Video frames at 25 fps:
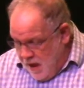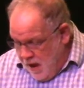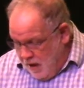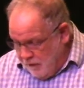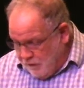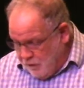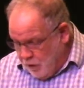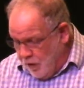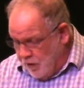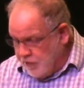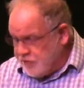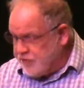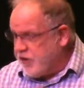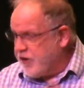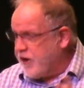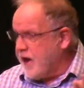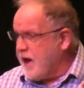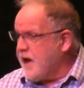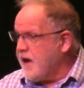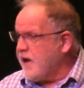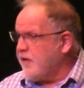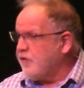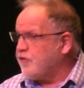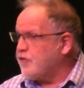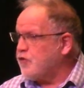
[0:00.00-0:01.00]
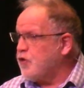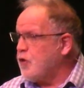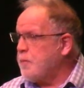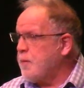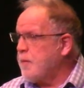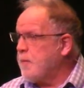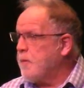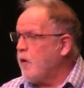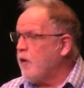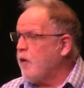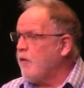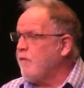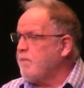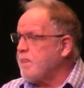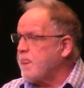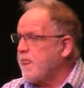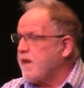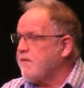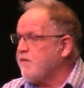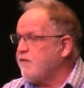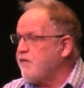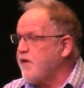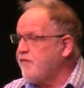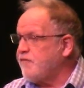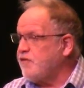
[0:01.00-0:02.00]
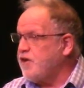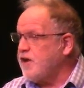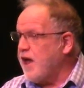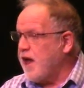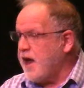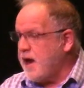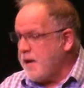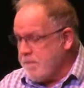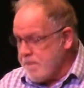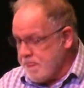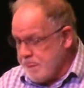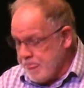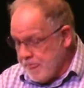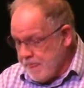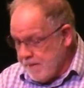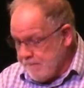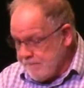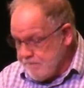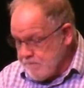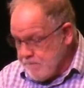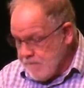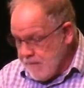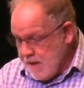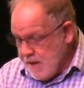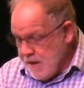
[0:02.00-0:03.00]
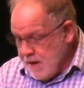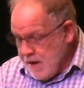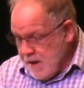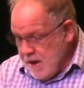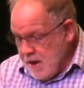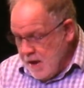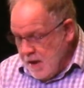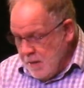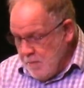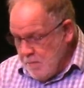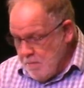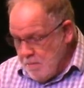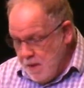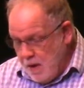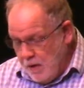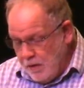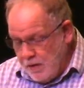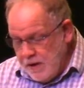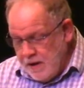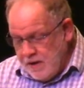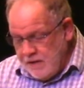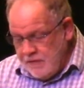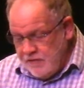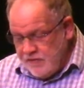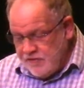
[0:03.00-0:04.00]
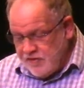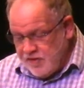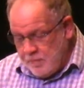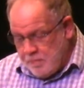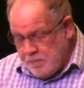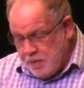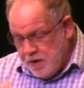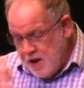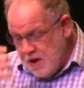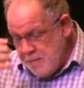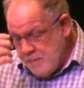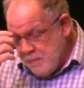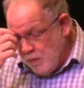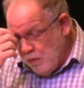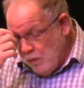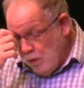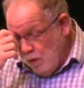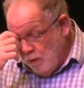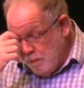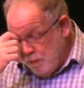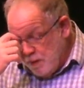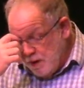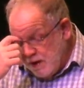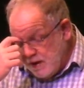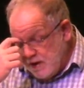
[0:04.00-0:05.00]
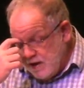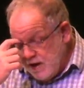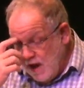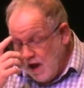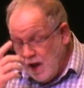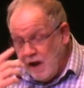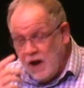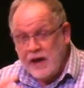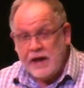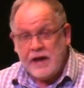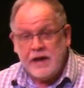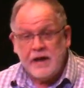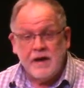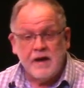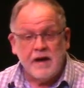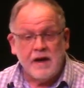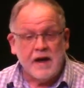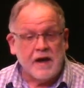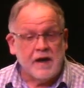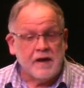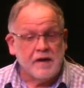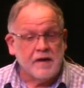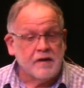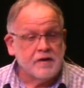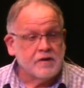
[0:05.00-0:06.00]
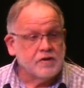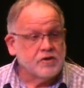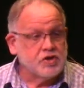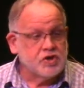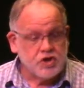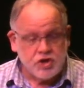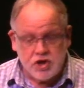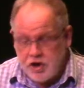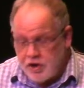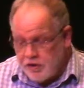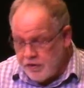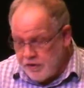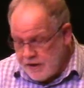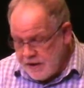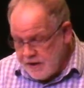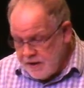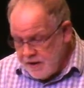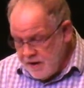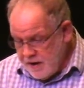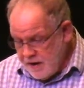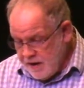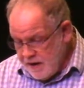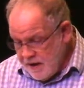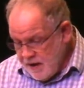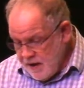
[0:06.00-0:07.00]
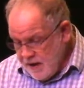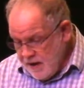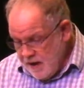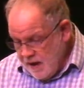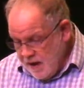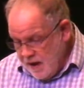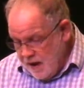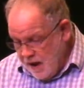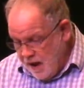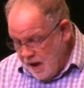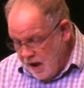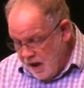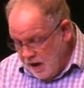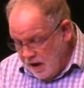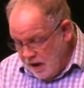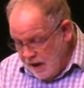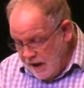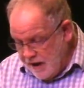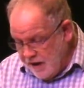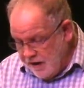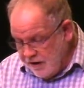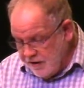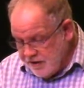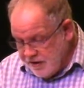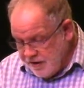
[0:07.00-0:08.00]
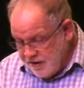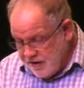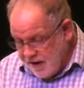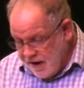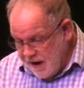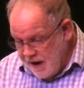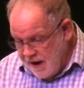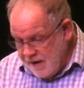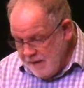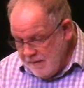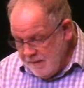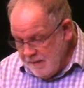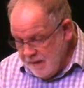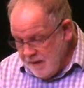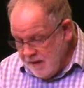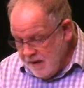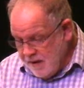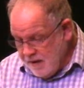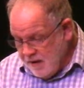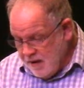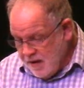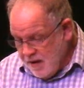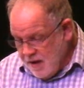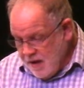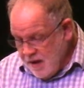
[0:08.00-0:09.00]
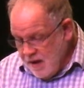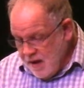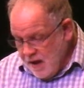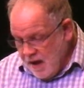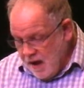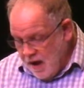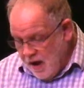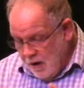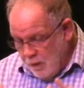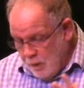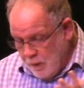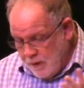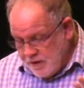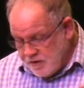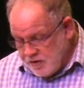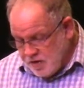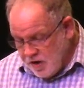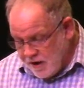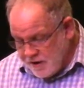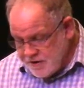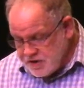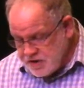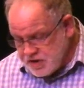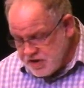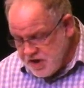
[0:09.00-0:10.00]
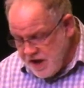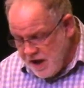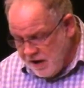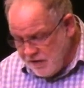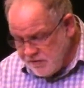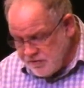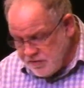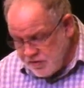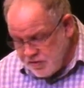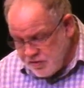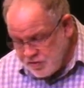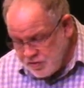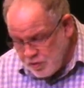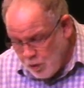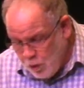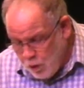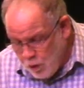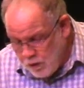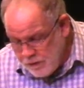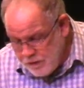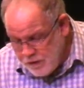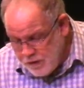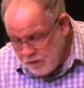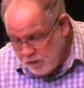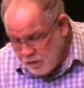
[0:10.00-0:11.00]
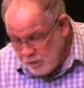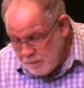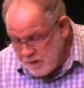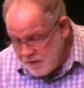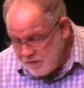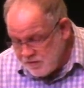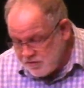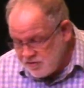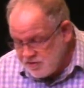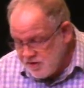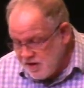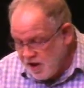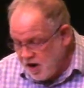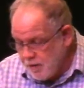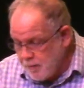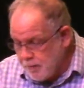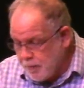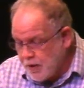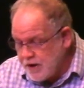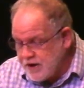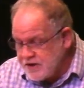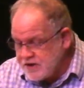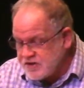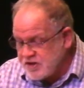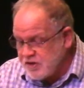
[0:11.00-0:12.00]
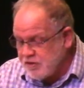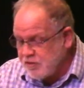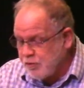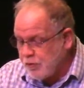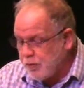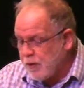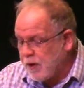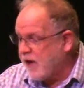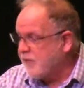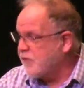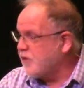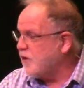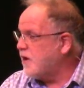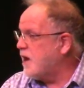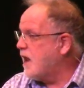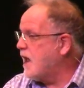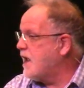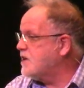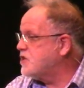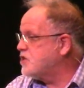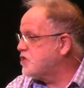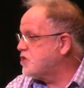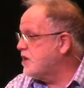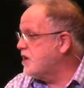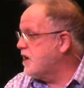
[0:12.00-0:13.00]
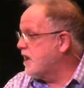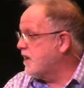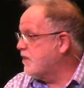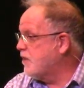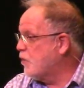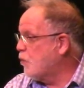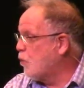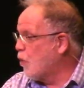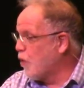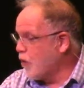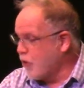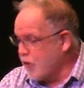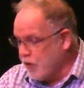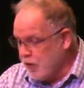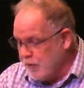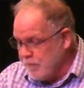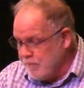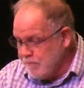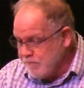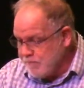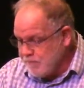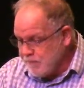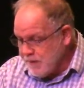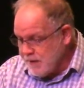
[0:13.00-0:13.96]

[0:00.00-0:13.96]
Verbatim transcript: Of course, today is Super Bowl 58. Millions of people will be yelling and cheering uh, later today. Uh, when touchdowns are scored, there will be celebration throughout the nation and the world.